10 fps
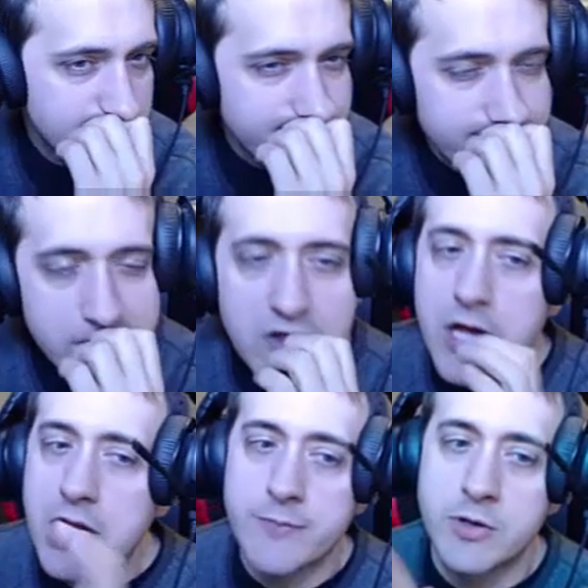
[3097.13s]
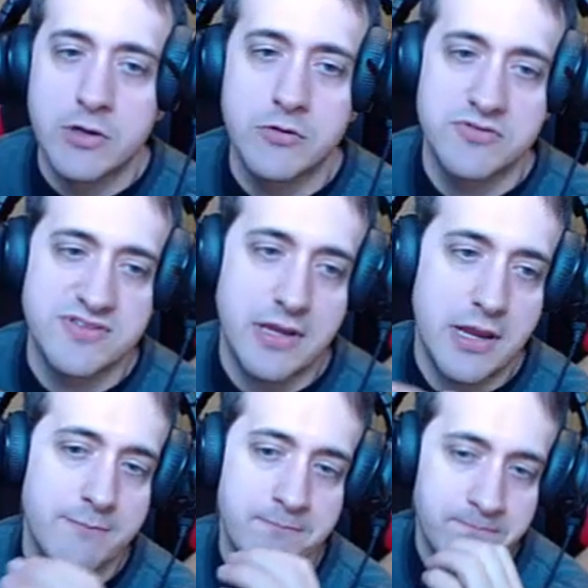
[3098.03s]
I feel like I'm going to lose the
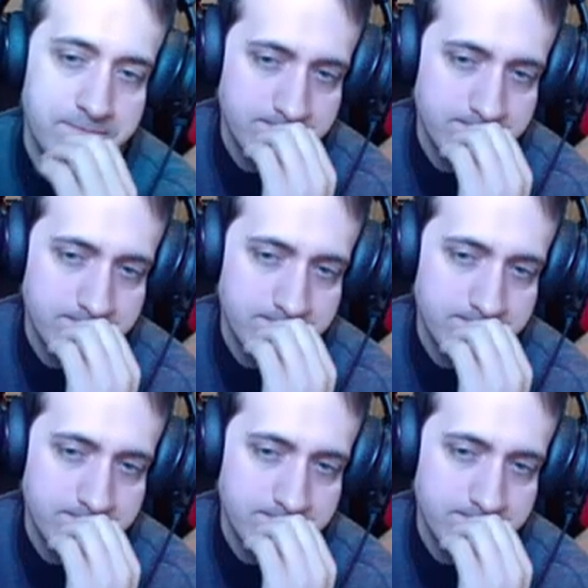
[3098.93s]
game.